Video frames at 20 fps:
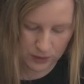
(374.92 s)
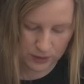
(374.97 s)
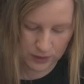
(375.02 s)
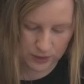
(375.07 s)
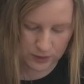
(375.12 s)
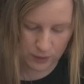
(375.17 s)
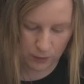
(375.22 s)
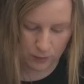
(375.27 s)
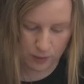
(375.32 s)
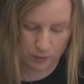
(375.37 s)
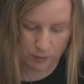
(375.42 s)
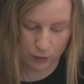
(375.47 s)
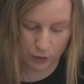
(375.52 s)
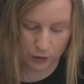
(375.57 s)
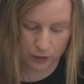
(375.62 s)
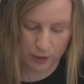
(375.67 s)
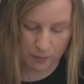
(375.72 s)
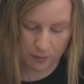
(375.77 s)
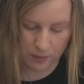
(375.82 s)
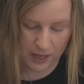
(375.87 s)
So we
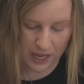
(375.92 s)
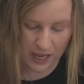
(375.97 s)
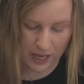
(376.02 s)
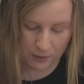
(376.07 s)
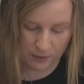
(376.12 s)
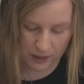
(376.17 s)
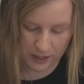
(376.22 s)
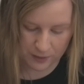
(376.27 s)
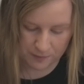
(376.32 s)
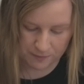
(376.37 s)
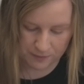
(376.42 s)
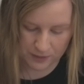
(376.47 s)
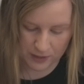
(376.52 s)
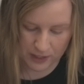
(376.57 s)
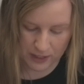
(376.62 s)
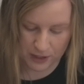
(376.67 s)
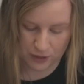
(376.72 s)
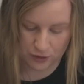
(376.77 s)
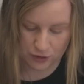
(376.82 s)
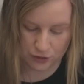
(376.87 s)
put power
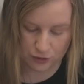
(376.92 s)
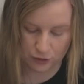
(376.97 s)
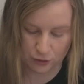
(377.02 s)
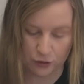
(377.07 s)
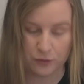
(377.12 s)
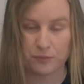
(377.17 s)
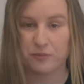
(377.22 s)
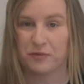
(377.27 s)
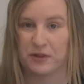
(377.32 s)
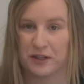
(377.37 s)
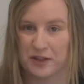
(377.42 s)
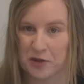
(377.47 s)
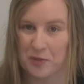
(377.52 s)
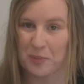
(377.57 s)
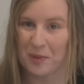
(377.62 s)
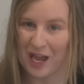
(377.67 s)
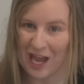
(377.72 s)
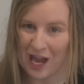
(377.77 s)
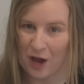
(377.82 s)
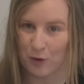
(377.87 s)
into the
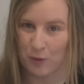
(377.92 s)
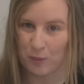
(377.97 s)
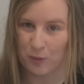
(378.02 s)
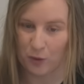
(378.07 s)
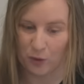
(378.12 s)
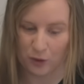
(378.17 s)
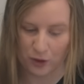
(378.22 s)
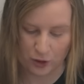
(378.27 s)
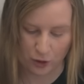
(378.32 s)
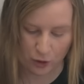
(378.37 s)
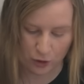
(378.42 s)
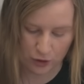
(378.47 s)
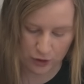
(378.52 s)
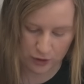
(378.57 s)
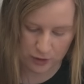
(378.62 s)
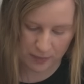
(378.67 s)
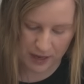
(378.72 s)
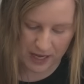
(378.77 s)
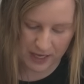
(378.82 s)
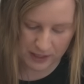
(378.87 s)
power port
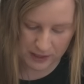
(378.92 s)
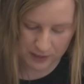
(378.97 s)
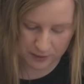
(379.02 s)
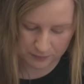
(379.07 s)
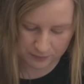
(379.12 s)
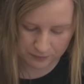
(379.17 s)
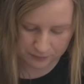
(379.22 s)
on the back,